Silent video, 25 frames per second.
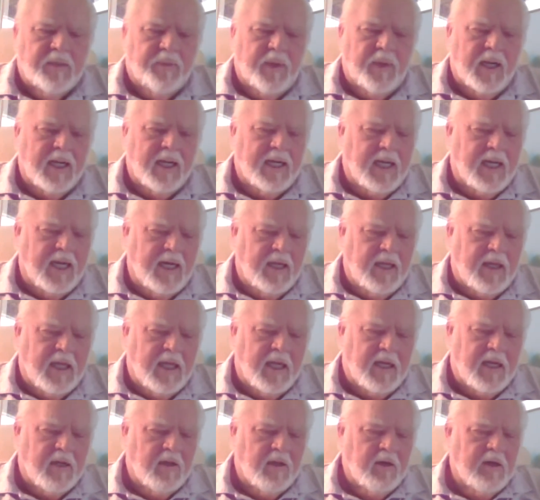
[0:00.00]
but I can't
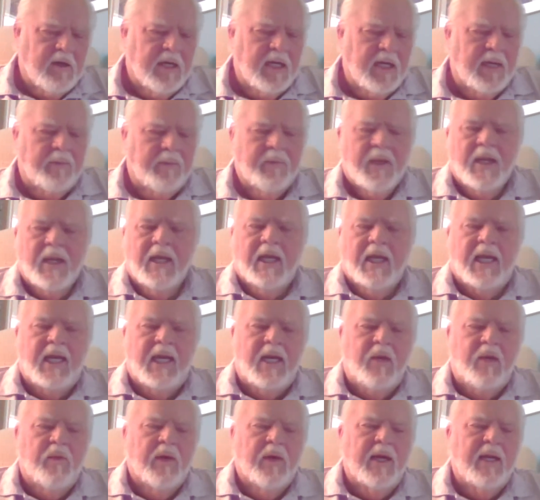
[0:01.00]
think of their name.
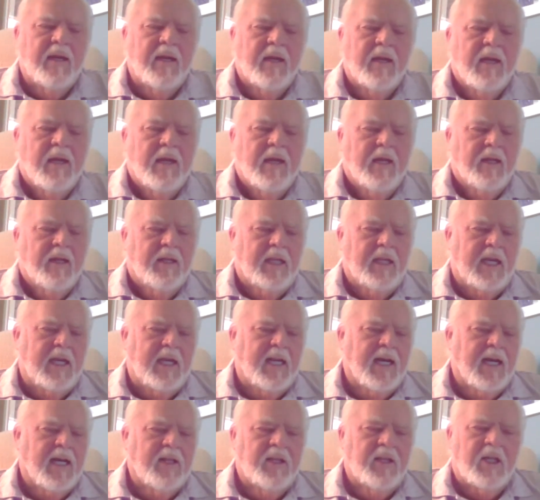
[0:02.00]
Anyway, they
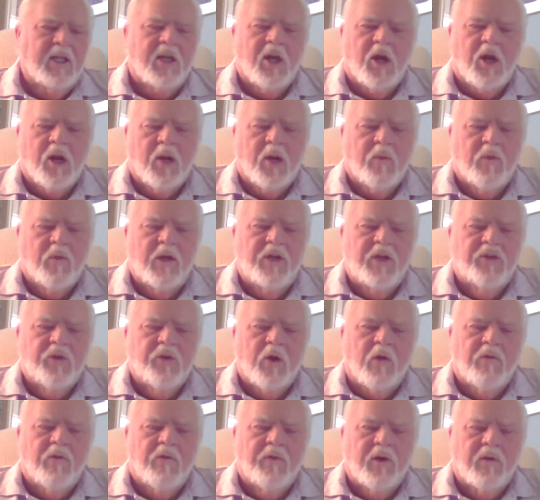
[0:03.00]
got in the car and we
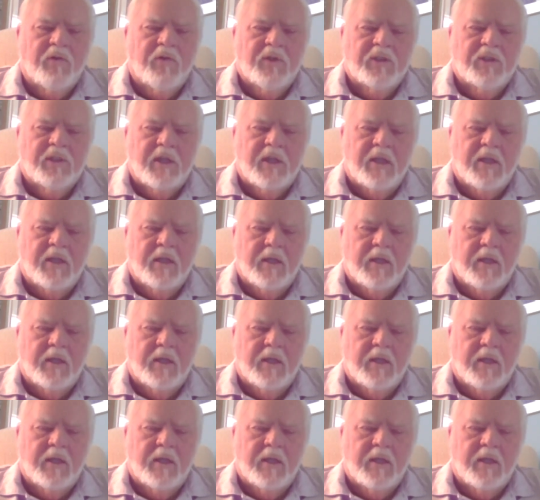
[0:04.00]
drove over to